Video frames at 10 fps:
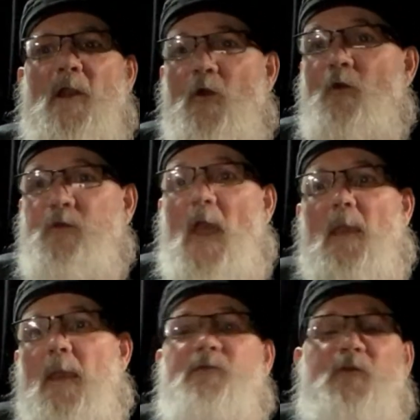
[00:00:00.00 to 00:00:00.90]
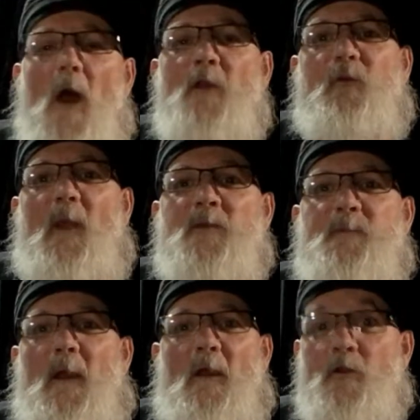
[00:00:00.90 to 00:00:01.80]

You're saying it's not transparent.